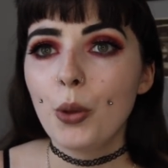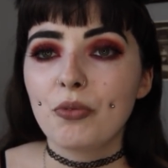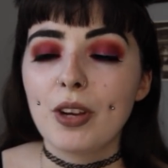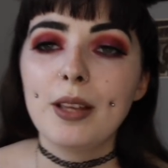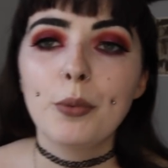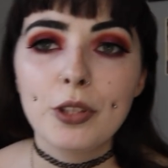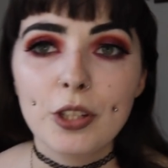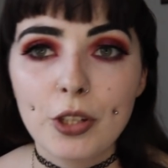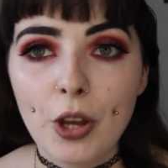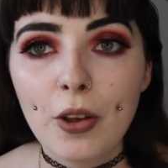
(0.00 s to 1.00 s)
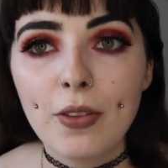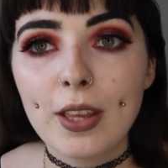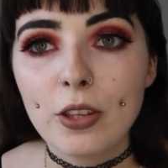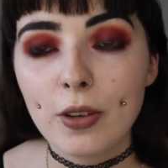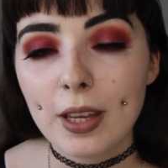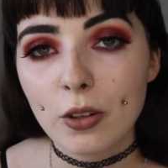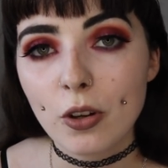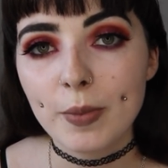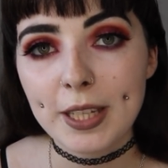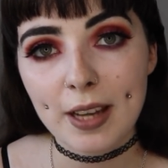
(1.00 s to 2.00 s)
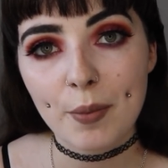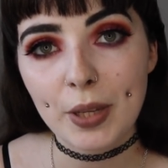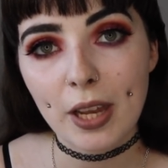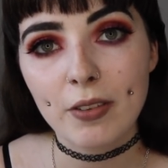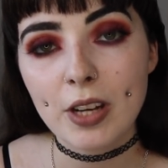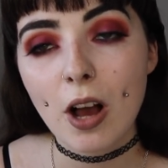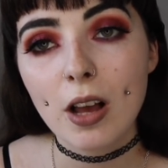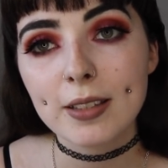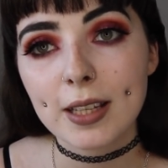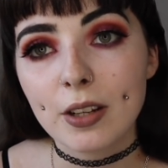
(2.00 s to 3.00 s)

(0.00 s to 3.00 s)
really want to know, then you can comment down below and ask,